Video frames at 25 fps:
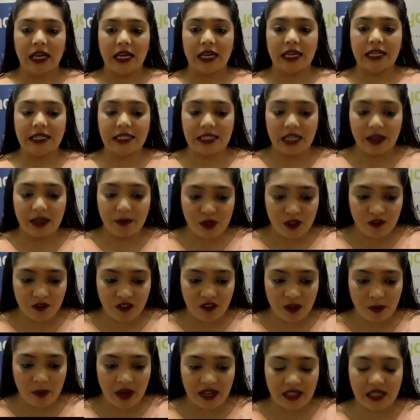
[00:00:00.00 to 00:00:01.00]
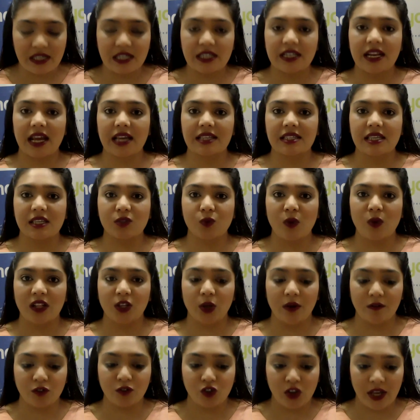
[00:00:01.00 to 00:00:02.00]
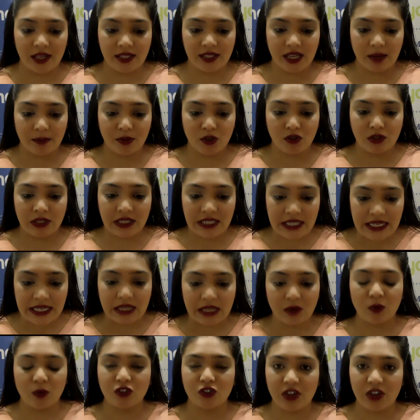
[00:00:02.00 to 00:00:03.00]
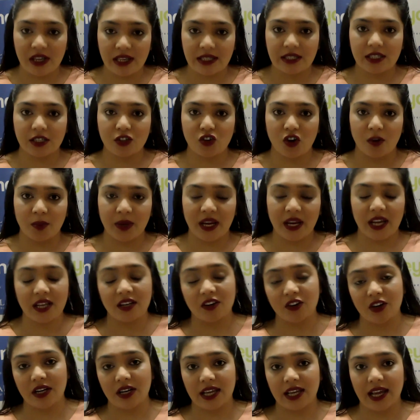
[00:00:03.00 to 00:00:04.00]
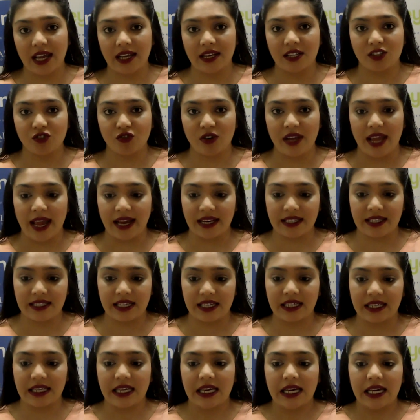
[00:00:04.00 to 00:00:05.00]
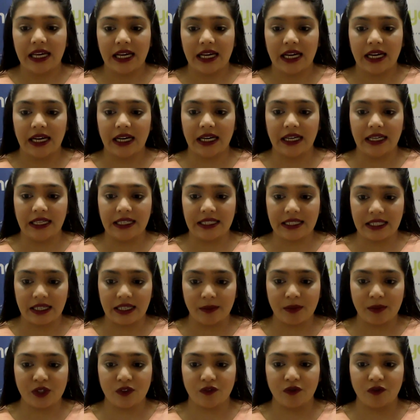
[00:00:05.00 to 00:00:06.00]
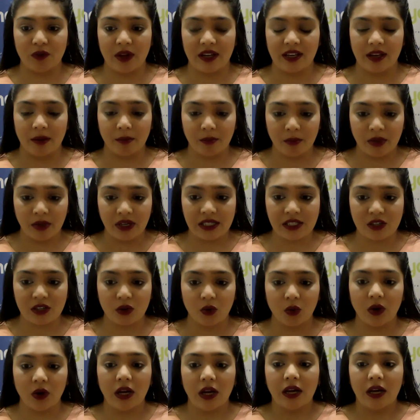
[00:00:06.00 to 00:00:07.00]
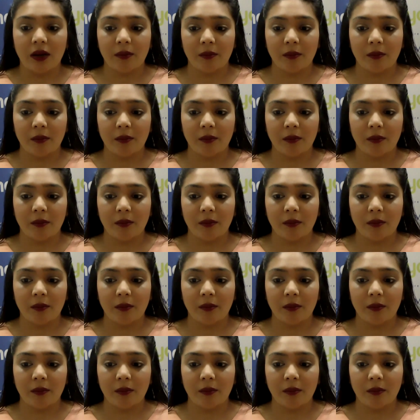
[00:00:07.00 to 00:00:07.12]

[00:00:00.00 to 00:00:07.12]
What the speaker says: In terms of the metal index as well, you have JSW Steel, which is the top gainer, and again it's reacting in terms of where numbers go.